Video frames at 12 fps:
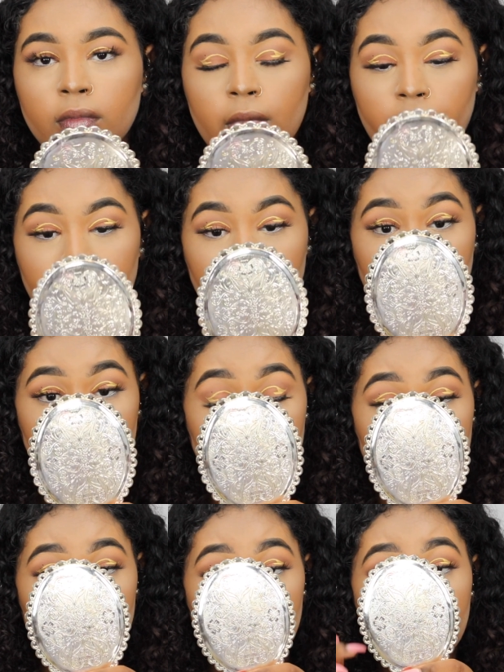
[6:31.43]
They feel really
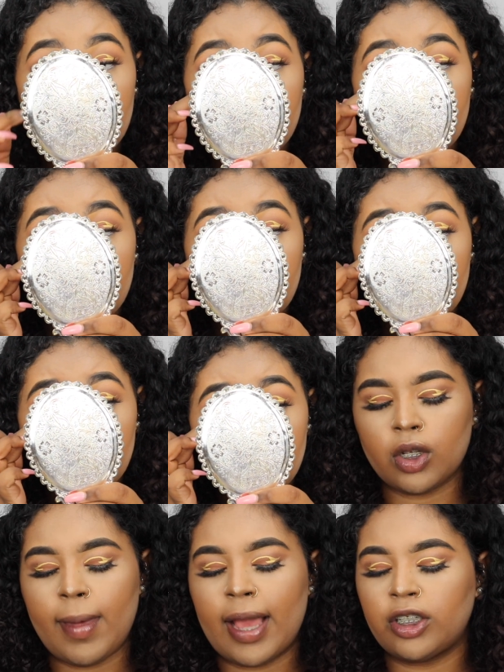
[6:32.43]
good.
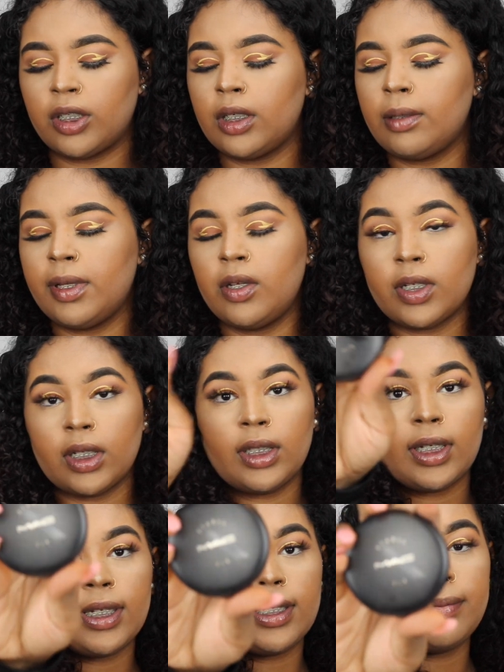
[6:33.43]
So I'm actually going to be using
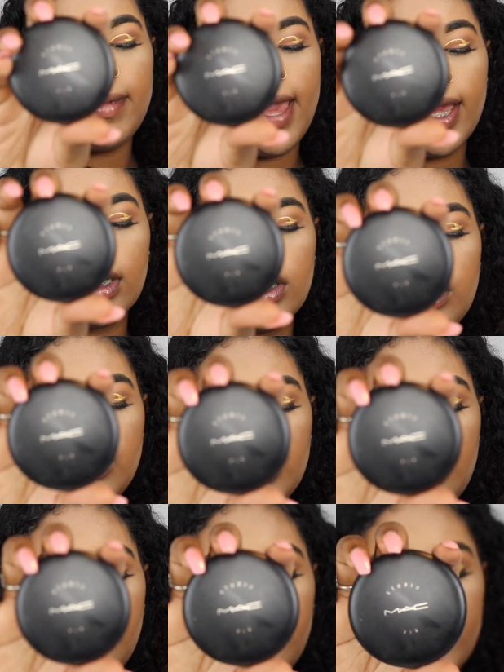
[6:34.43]
this MAC
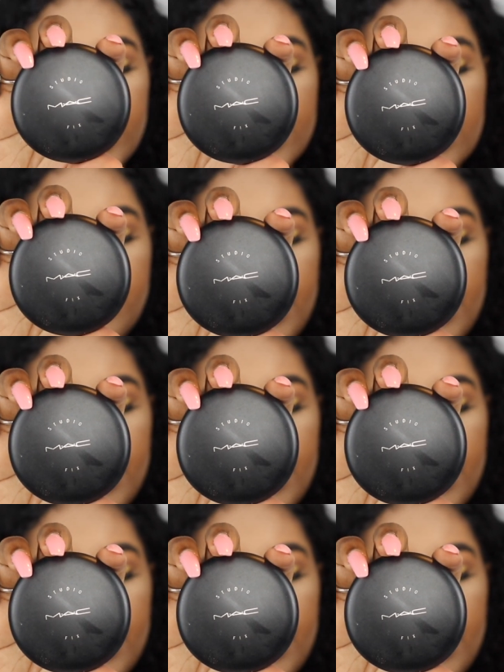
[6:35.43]
Studio Fix